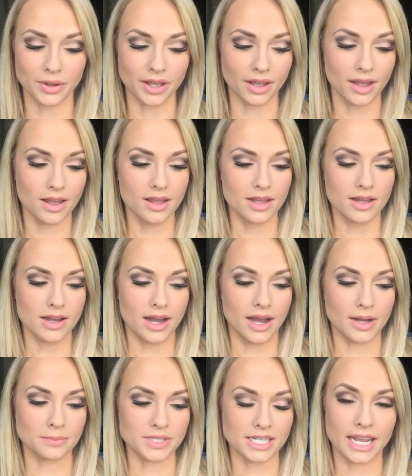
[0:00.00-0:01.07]
But
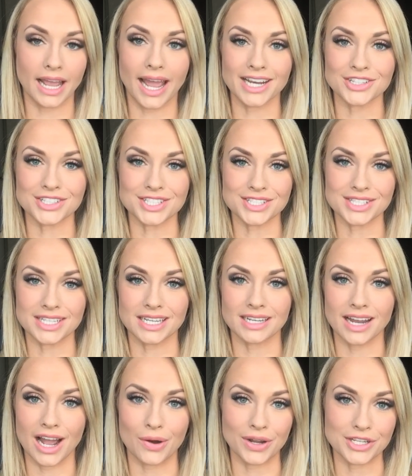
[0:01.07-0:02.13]
today I just
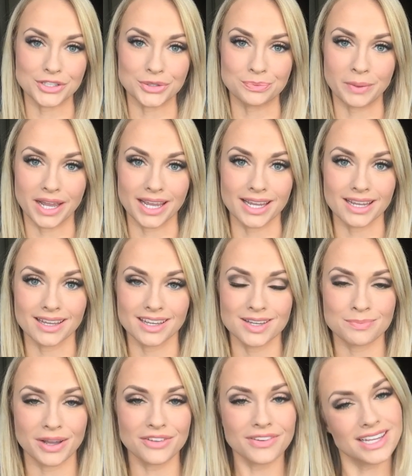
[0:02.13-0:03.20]
did how I do my
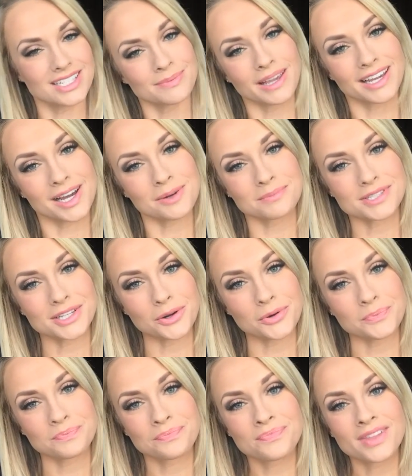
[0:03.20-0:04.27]
face makeup,
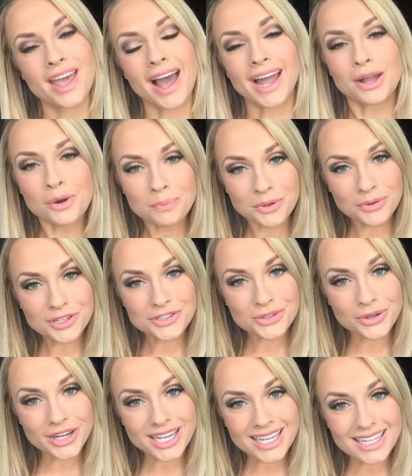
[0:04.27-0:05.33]
so I hope you
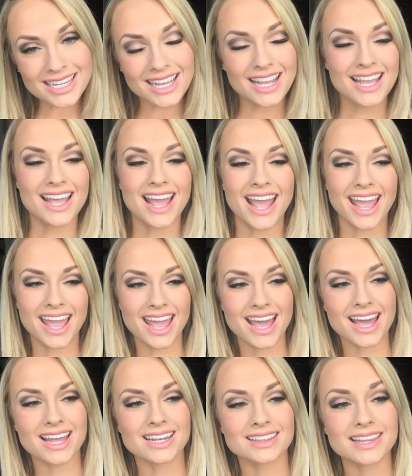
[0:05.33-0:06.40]
enjoy it
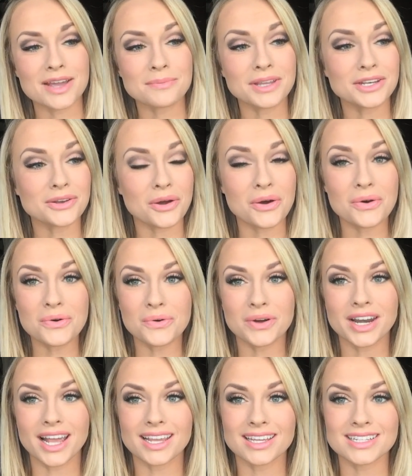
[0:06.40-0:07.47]
and let me know
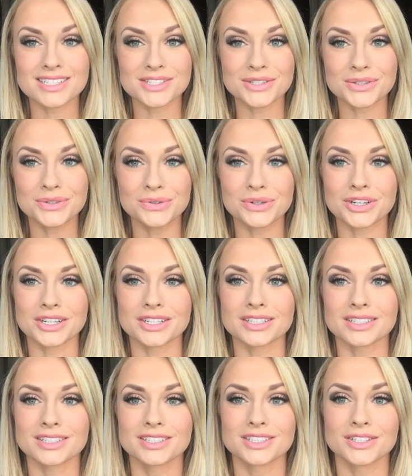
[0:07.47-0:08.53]
what I can do
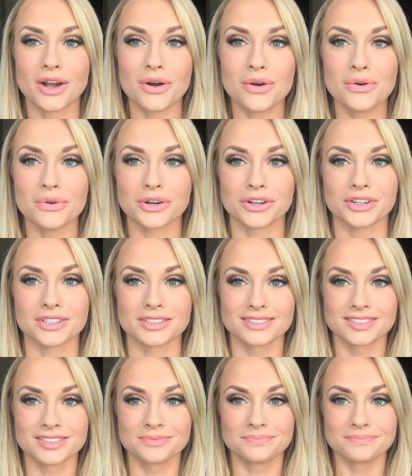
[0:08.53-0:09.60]
or show or
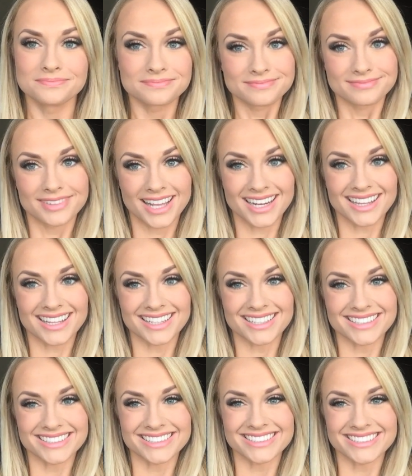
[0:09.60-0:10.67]

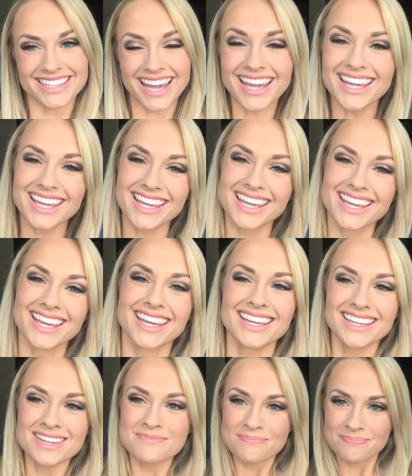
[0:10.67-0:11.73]
anything. Okay,
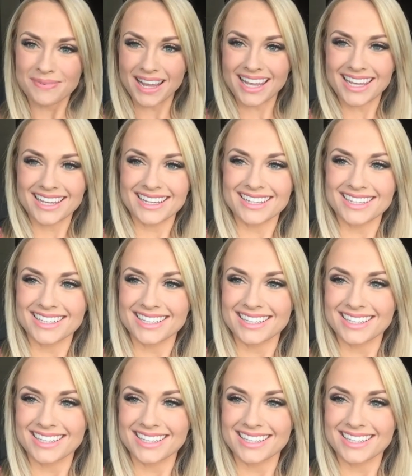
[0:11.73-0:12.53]
bye.